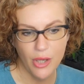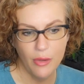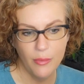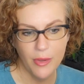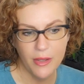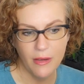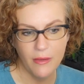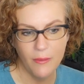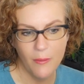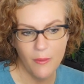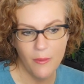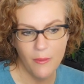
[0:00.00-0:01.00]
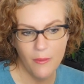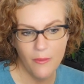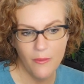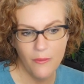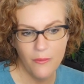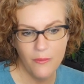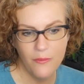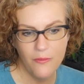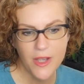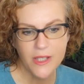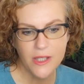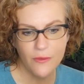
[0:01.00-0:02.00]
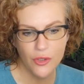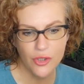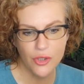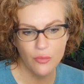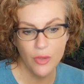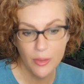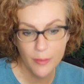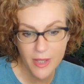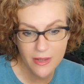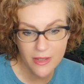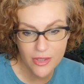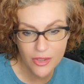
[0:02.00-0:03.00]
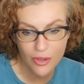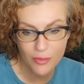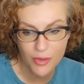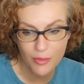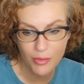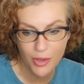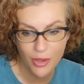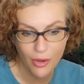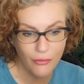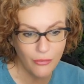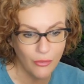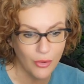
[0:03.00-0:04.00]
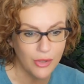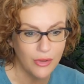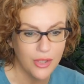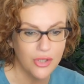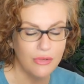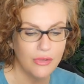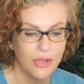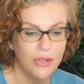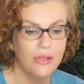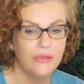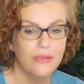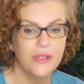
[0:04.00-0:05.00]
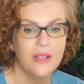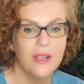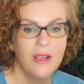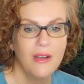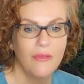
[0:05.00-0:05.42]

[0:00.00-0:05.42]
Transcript: below. But the fixed version will be in the description below for you that you can use